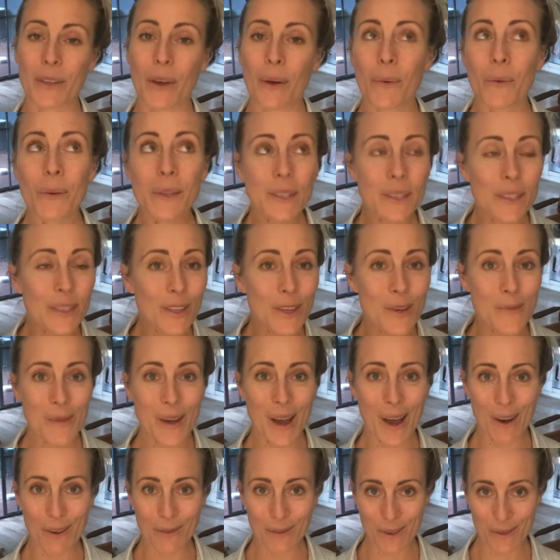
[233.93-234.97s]
So it was super
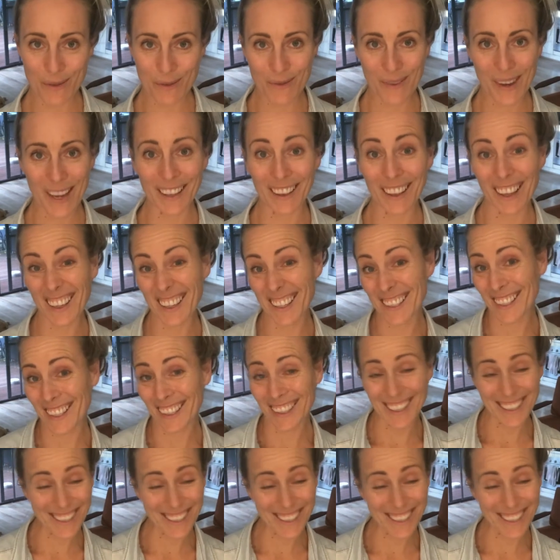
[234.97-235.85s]
helpful for me. Like I said,